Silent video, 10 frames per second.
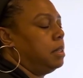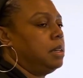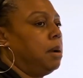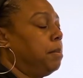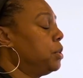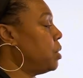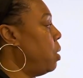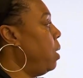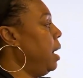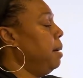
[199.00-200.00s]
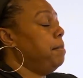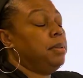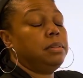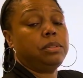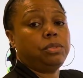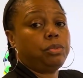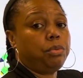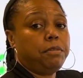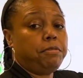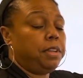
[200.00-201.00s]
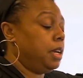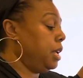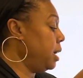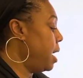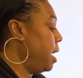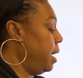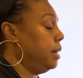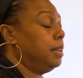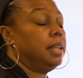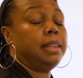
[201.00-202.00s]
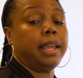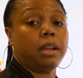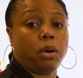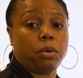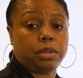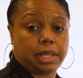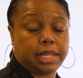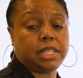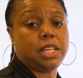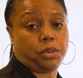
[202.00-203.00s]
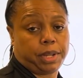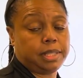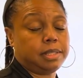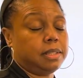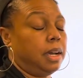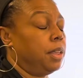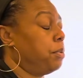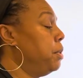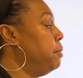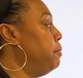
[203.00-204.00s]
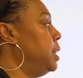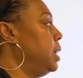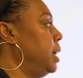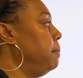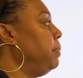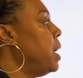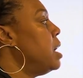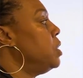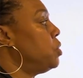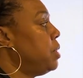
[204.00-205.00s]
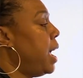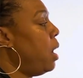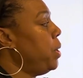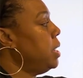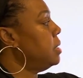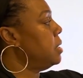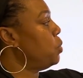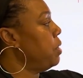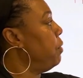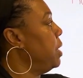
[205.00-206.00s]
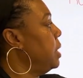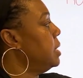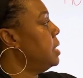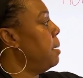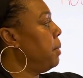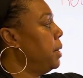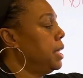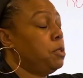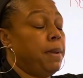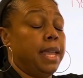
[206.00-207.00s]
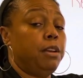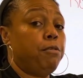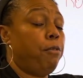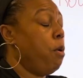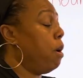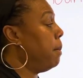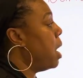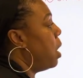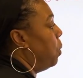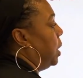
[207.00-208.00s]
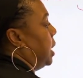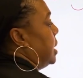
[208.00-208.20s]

the numbers go up through infinity, and then they decrease through infinity. So now, since we've written this number in expanded form, we're going to